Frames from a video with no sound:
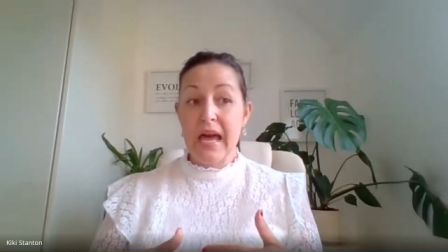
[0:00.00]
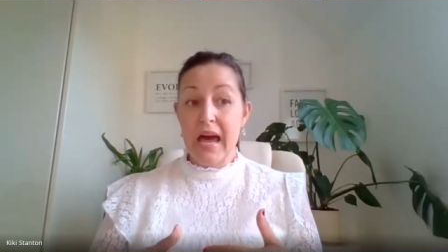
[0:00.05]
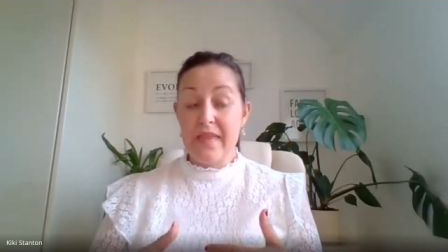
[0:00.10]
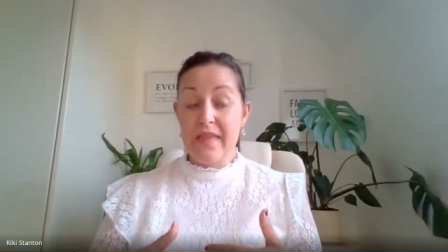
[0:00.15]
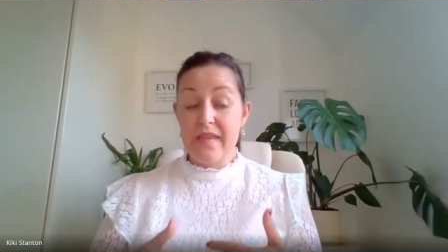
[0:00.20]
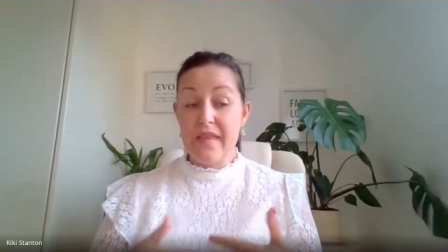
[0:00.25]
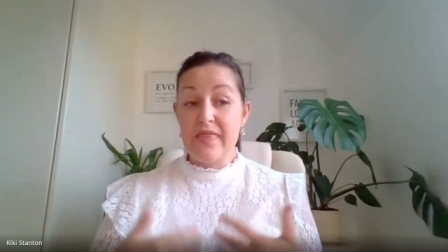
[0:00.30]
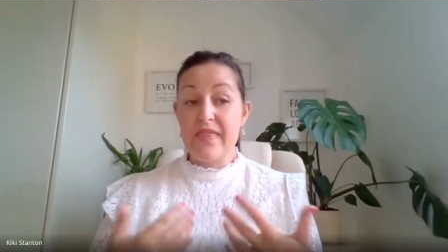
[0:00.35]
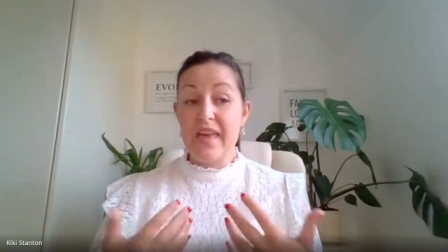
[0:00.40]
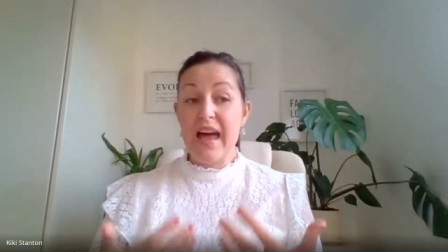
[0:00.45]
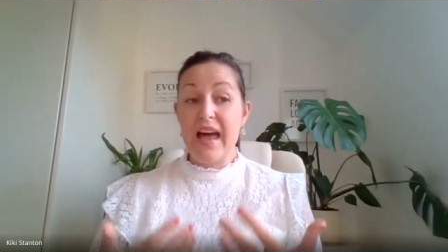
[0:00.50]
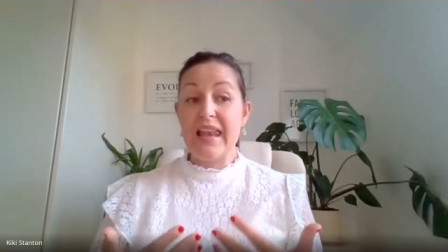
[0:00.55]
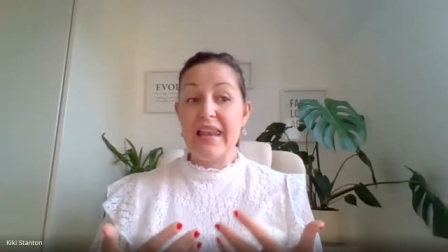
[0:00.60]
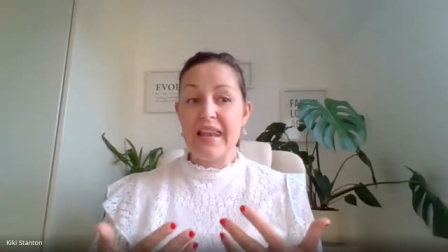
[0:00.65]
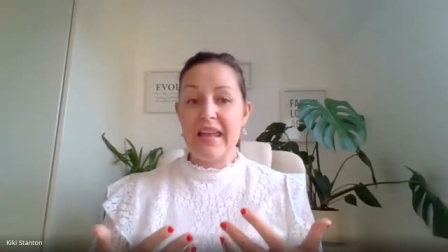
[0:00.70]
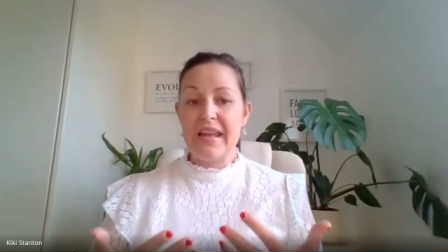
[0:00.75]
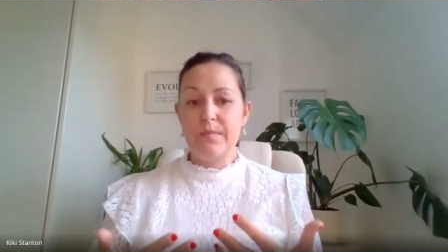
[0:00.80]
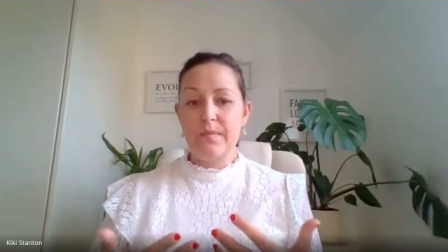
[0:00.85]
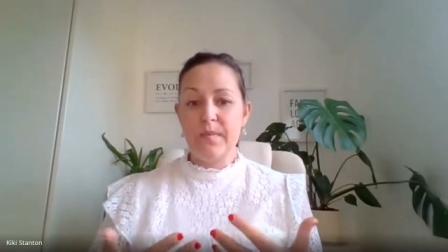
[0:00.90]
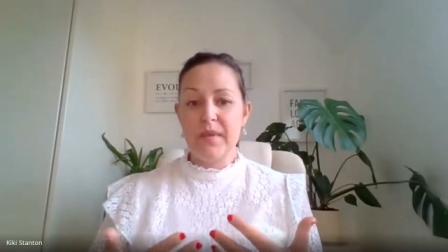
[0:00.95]
and then that
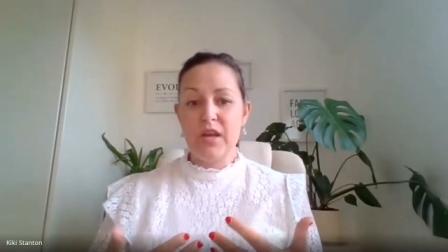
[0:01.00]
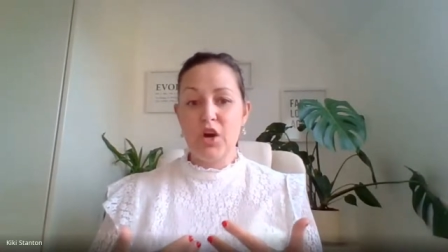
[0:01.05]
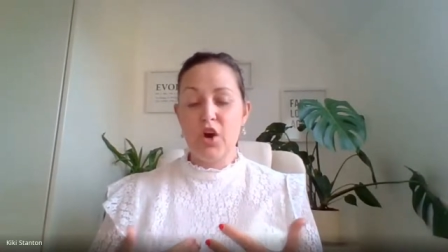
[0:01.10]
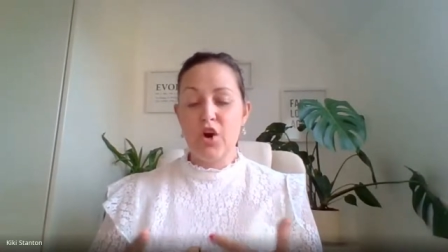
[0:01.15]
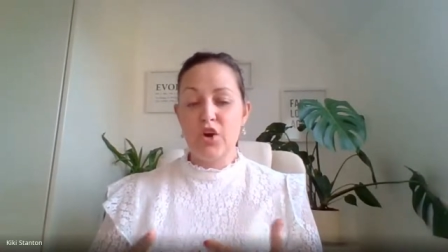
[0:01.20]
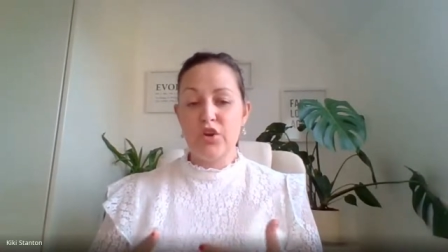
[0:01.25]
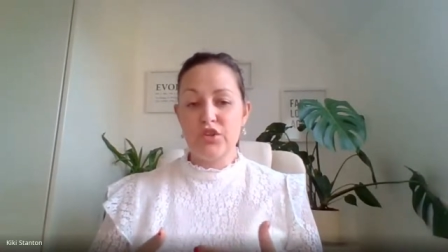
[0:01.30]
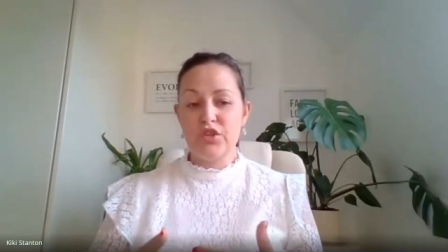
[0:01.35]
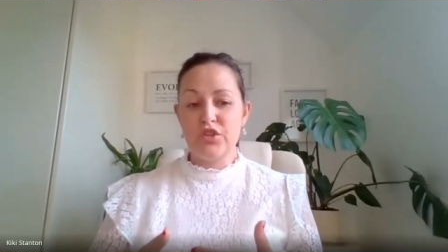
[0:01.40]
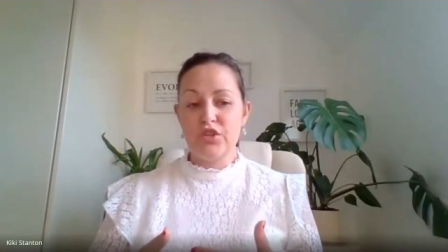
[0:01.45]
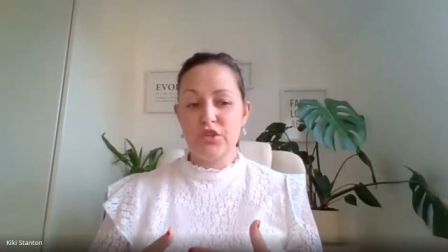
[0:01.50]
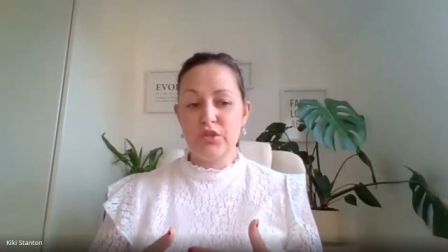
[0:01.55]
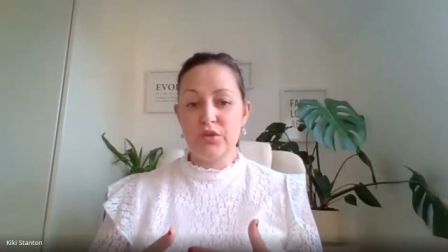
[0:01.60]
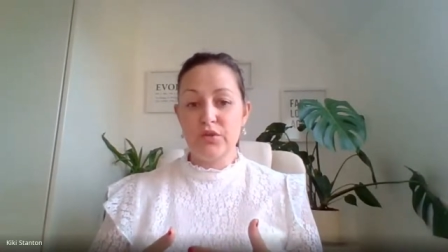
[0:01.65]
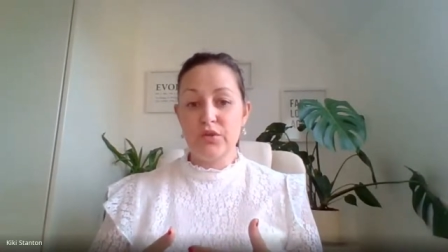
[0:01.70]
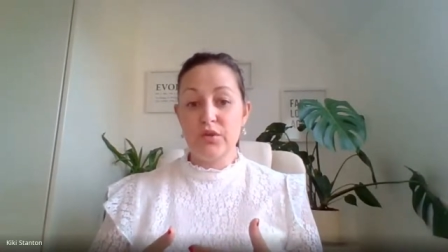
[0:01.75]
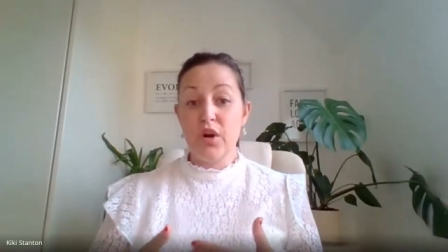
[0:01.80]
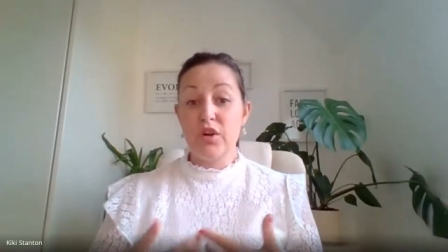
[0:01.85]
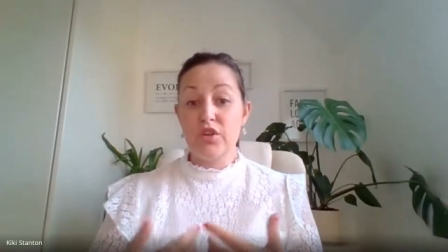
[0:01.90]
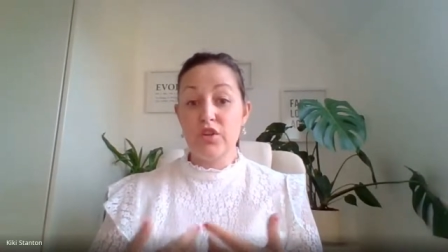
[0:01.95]
led me on to
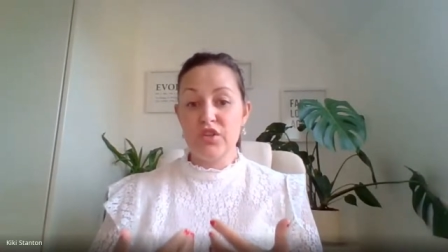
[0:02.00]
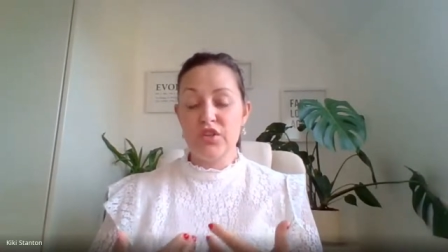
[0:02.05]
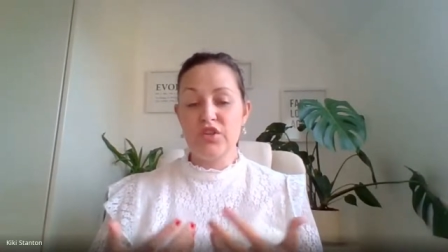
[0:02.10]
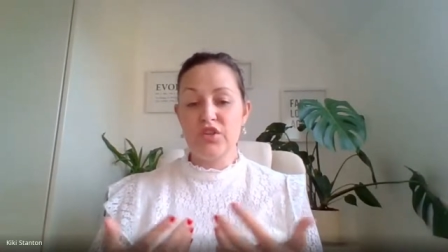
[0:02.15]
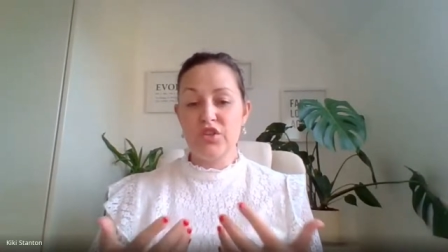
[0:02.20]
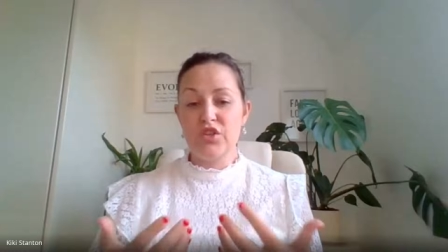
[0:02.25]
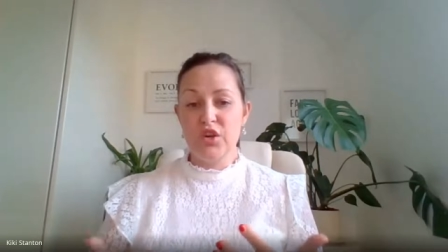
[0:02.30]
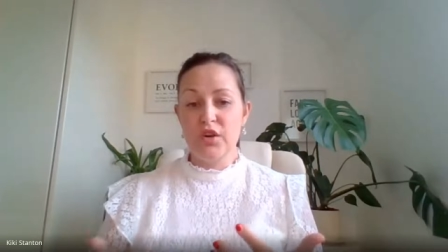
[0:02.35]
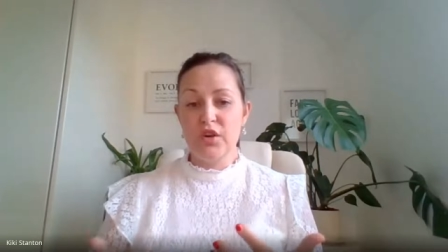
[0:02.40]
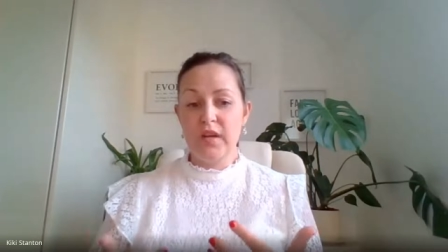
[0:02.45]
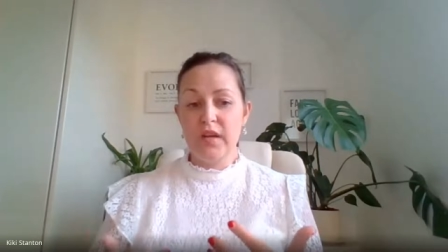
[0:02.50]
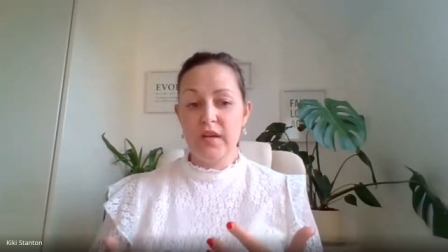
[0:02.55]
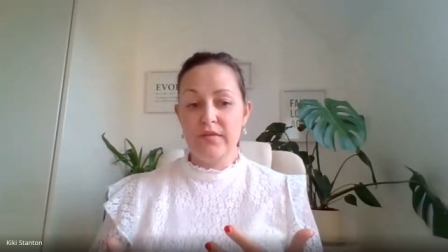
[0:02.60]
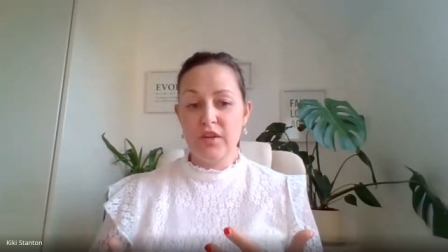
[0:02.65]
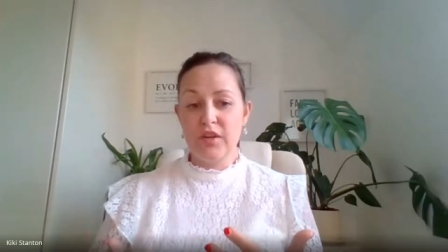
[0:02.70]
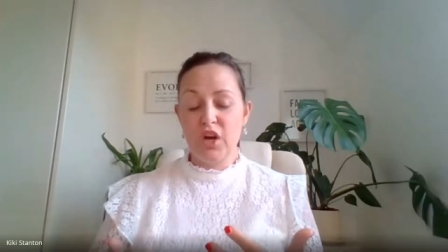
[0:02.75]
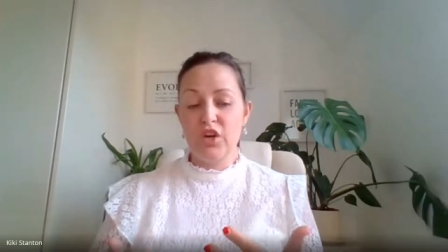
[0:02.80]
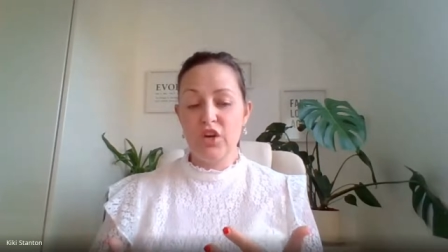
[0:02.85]
onto the journey of